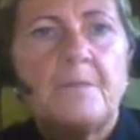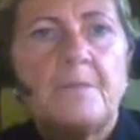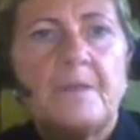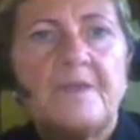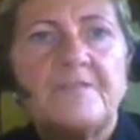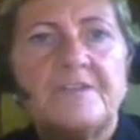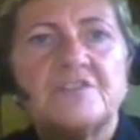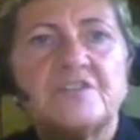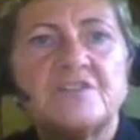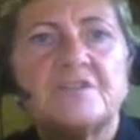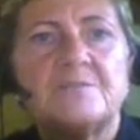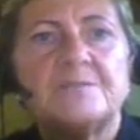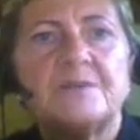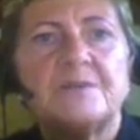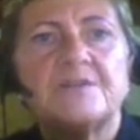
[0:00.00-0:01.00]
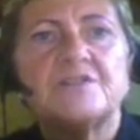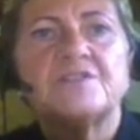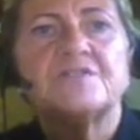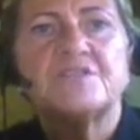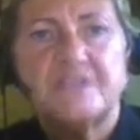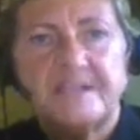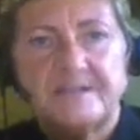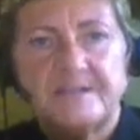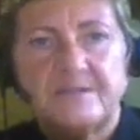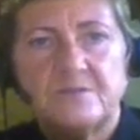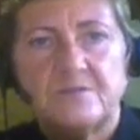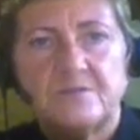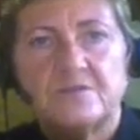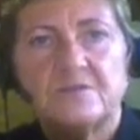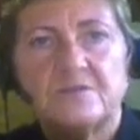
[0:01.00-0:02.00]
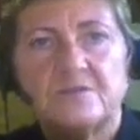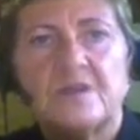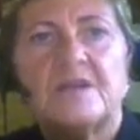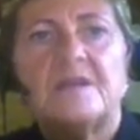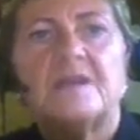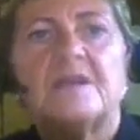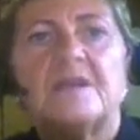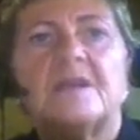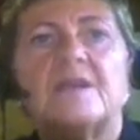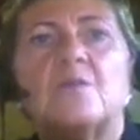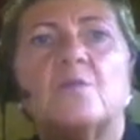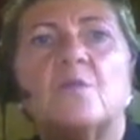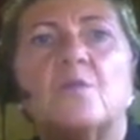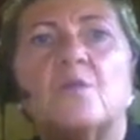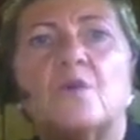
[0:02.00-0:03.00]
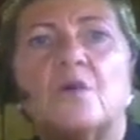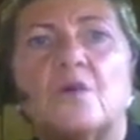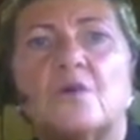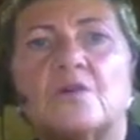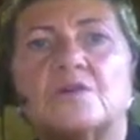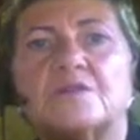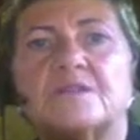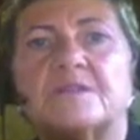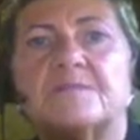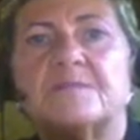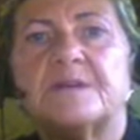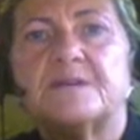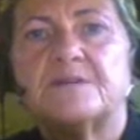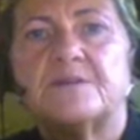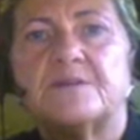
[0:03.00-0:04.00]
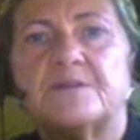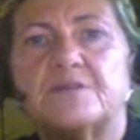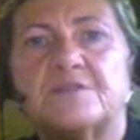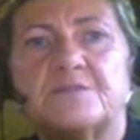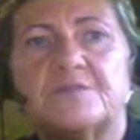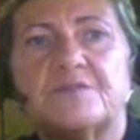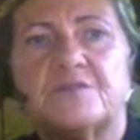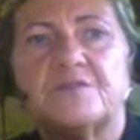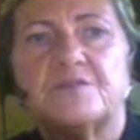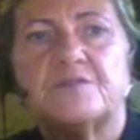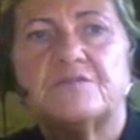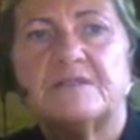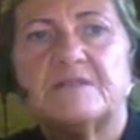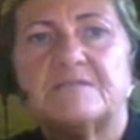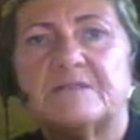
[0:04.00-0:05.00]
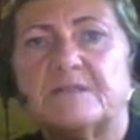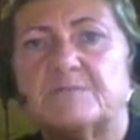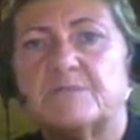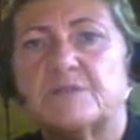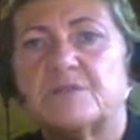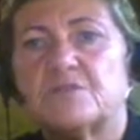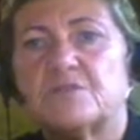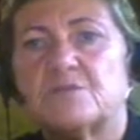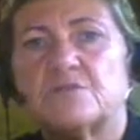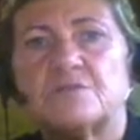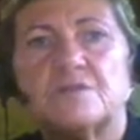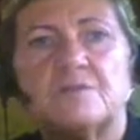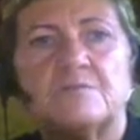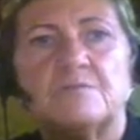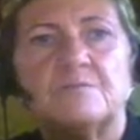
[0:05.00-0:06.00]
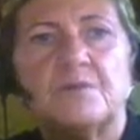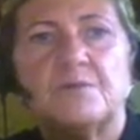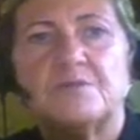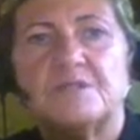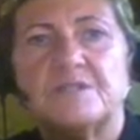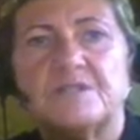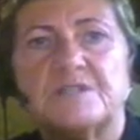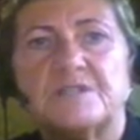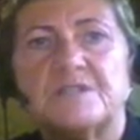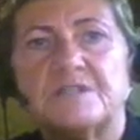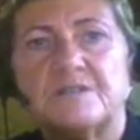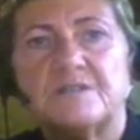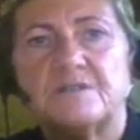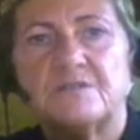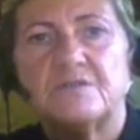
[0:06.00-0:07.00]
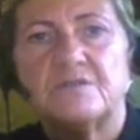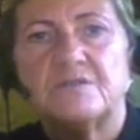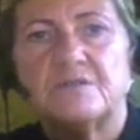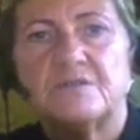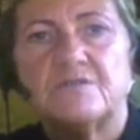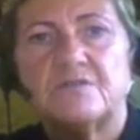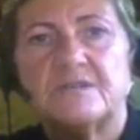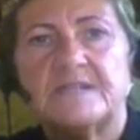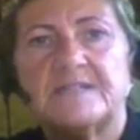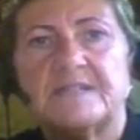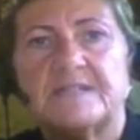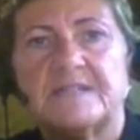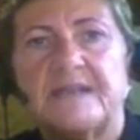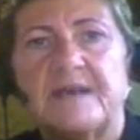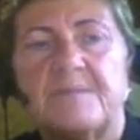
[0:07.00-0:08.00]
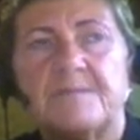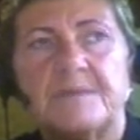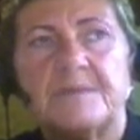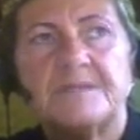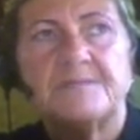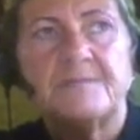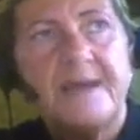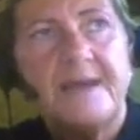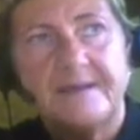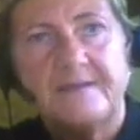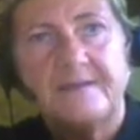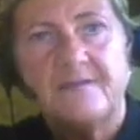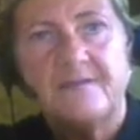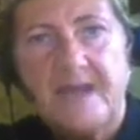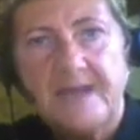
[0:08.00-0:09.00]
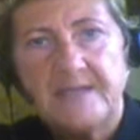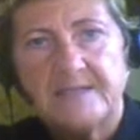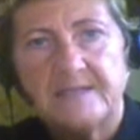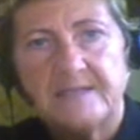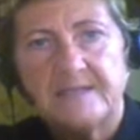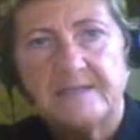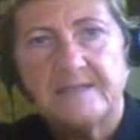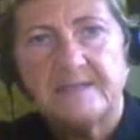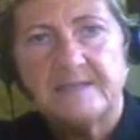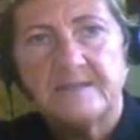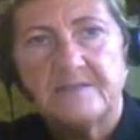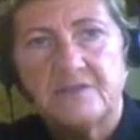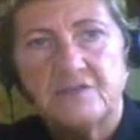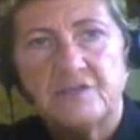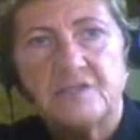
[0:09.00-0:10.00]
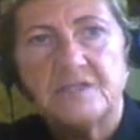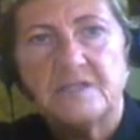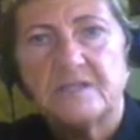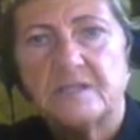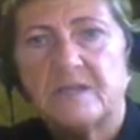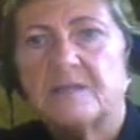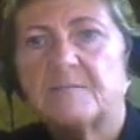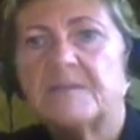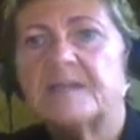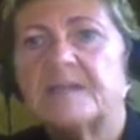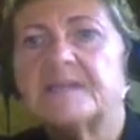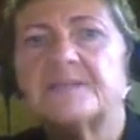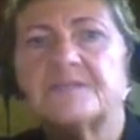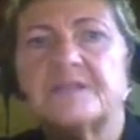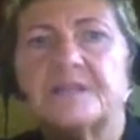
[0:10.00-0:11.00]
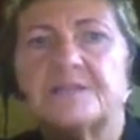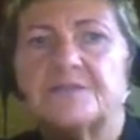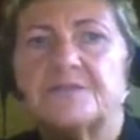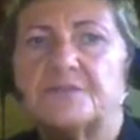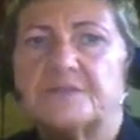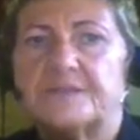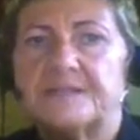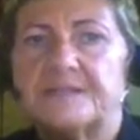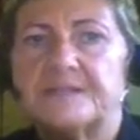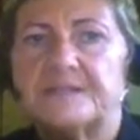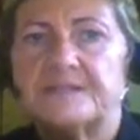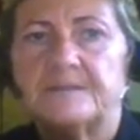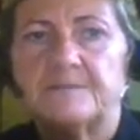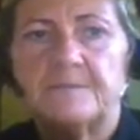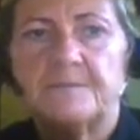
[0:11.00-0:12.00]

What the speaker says: Eventually, the blockage of the channels will cause a malnourishment to the surrounding muscles and bones and sinews, creating that mixed pattern of excess and deficiency, mainly of the liver and kidney.